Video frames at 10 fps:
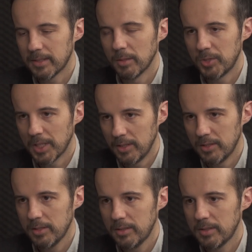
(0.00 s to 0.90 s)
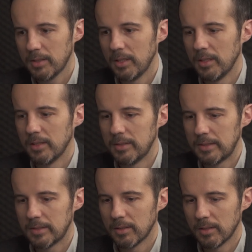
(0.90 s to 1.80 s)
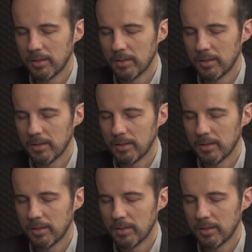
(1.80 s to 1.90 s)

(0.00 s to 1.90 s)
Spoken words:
some changes in its